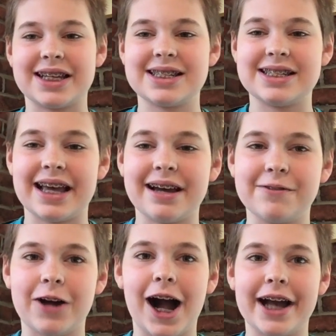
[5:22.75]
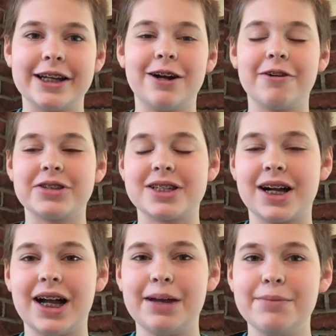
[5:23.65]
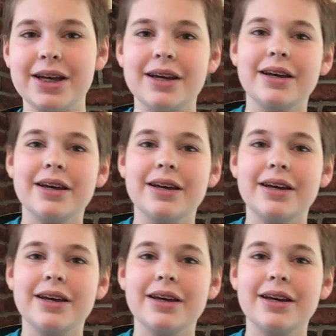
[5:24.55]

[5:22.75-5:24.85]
sick of hiding all the time,